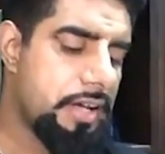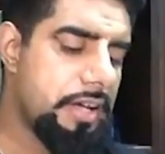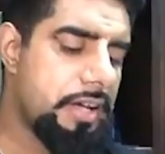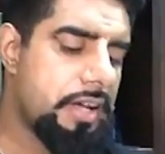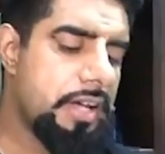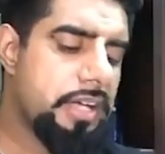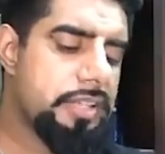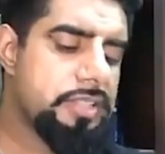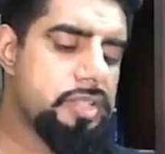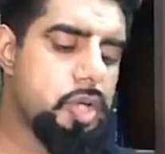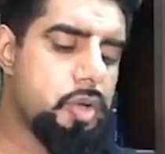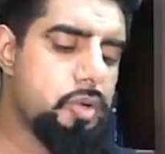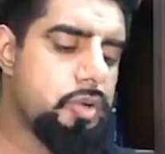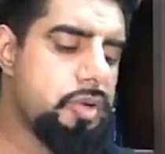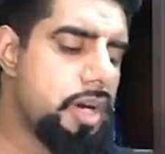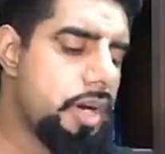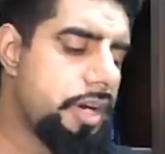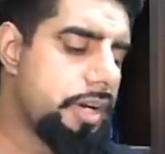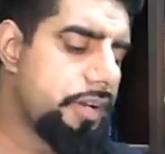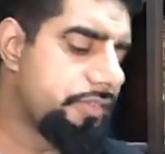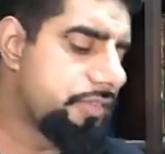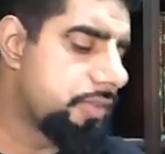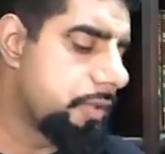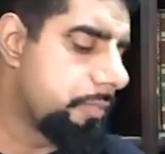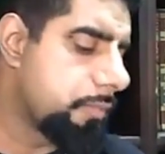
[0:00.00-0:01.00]
So none
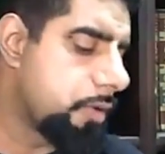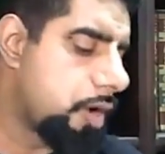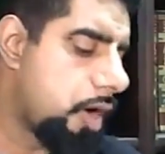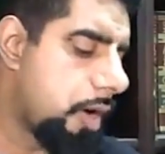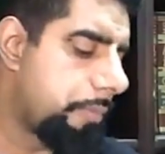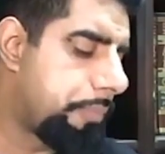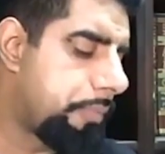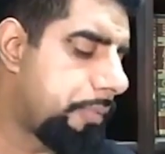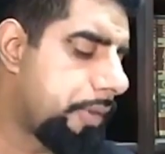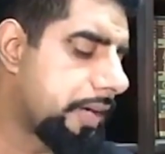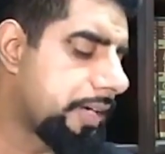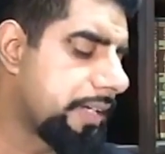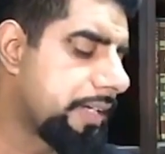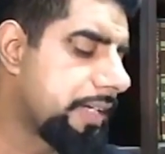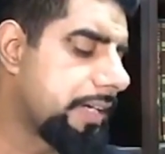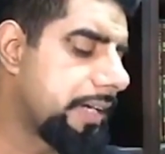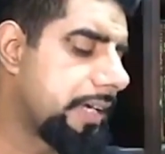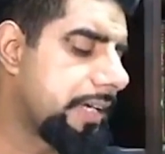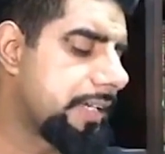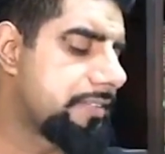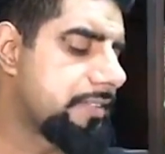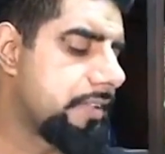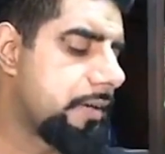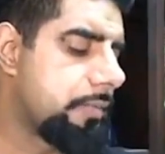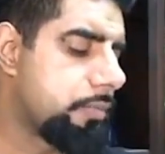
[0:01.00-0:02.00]
of them got pregnant
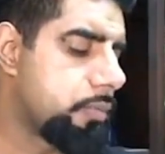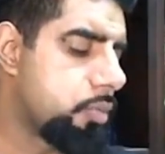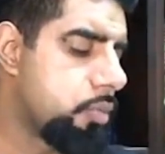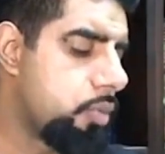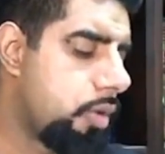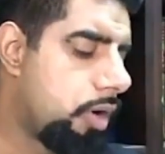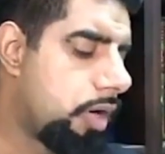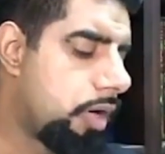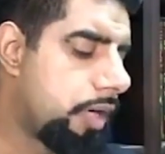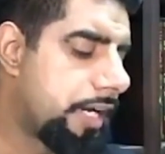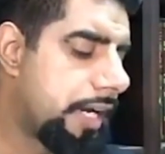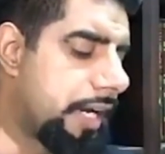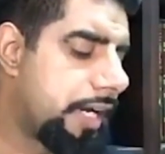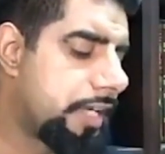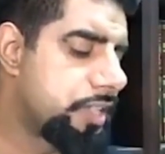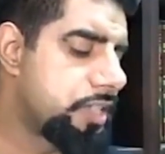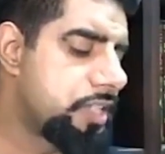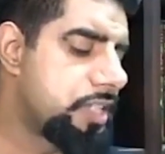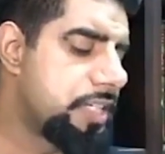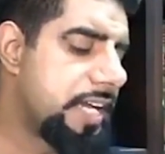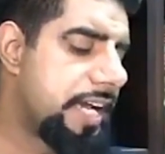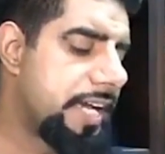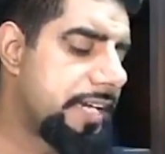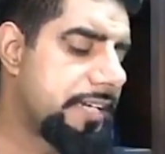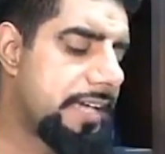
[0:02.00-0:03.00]
except one, and she
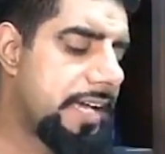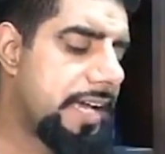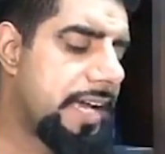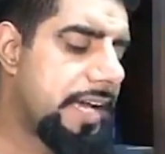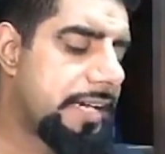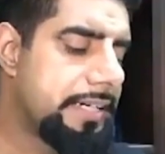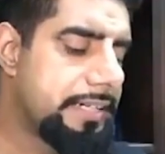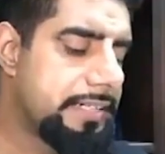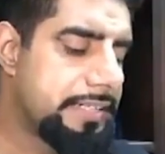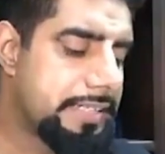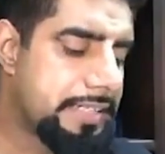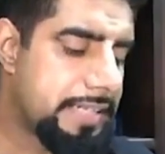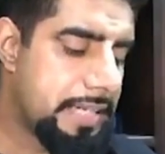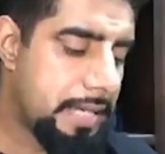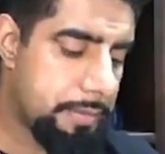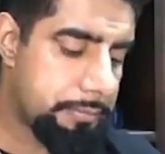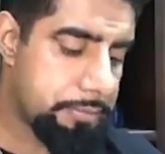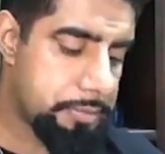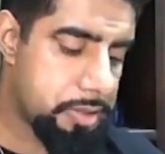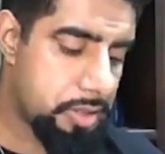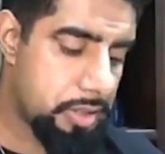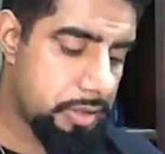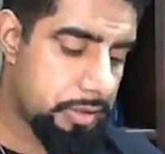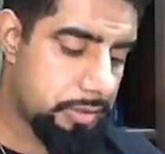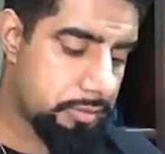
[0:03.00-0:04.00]
had a handicapped
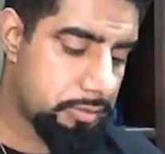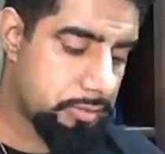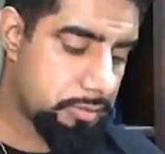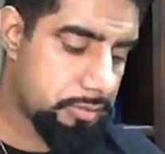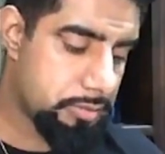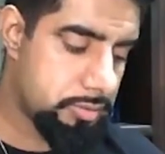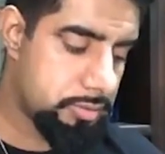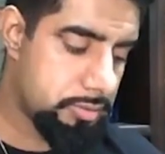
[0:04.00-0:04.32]
child.